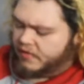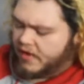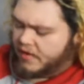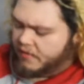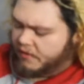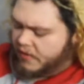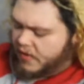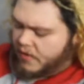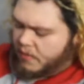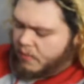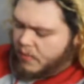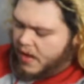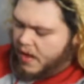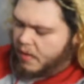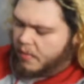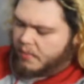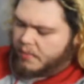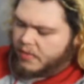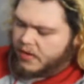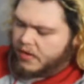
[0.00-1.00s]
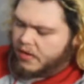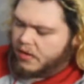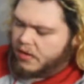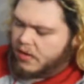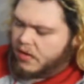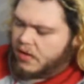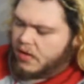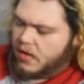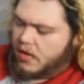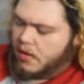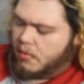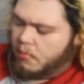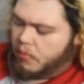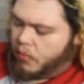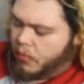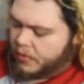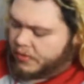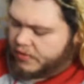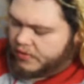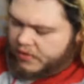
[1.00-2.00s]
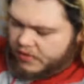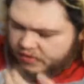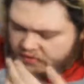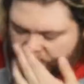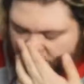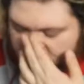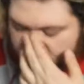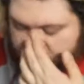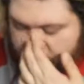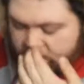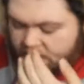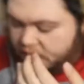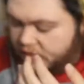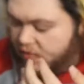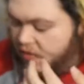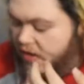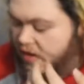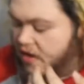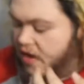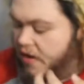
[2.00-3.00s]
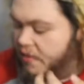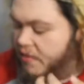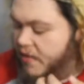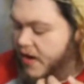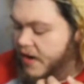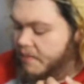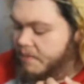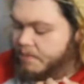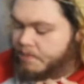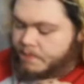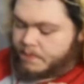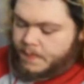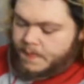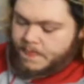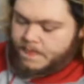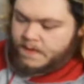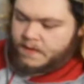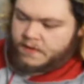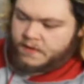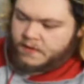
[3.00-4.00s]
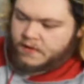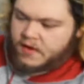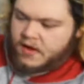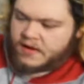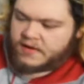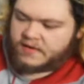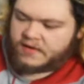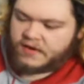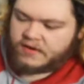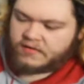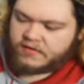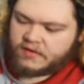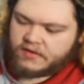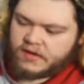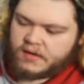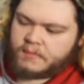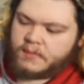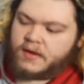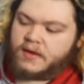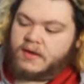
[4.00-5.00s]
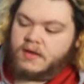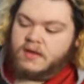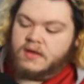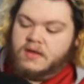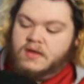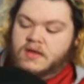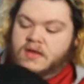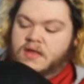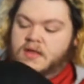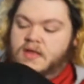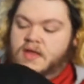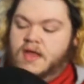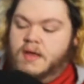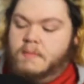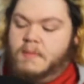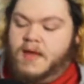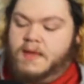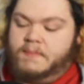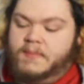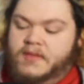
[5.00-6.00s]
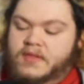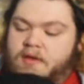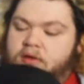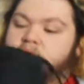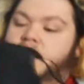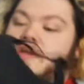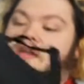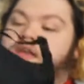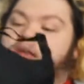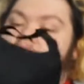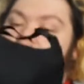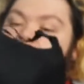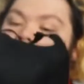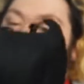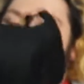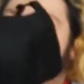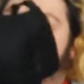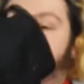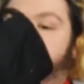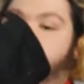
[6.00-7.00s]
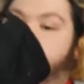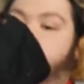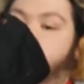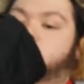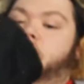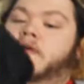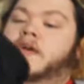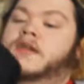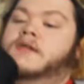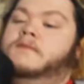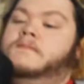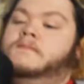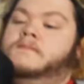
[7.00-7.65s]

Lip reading: I have to figure out how I'm gonna border these to make it so they cut right. They're cutting decently, but it might be the Cricut. I might just have to upgrade.